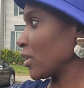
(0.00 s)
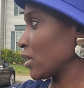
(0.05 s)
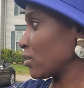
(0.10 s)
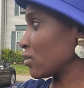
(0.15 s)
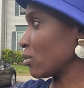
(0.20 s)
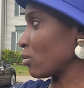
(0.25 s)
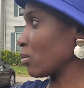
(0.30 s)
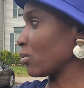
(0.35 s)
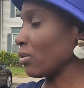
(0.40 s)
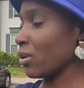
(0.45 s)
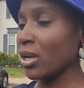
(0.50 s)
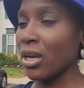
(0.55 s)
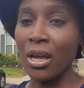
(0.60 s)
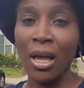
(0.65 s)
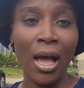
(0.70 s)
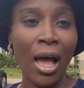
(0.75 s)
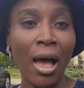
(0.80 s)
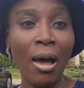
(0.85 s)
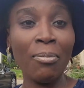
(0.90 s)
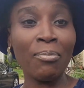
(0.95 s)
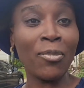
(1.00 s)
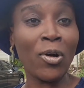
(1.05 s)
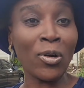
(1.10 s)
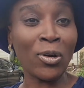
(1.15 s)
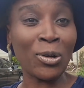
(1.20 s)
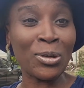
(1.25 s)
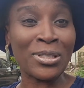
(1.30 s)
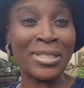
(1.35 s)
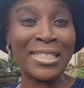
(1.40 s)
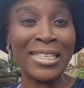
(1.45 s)
So I'm
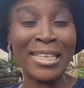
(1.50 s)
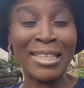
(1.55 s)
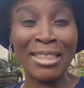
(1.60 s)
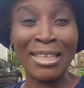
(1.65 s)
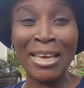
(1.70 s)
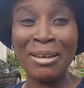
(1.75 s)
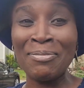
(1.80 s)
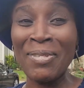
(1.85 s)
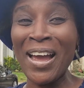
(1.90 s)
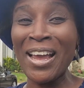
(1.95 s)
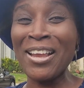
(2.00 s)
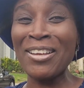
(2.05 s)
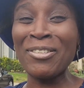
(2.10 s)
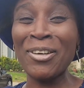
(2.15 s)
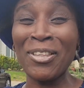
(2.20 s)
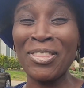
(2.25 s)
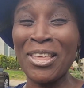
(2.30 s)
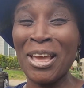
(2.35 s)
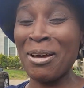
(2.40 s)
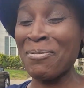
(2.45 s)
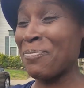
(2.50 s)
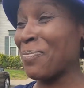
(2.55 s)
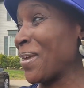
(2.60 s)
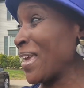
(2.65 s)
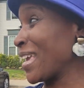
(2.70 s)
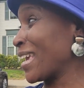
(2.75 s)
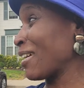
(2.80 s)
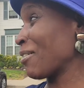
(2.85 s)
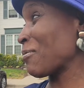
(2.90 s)
gonna see them. I know they are big.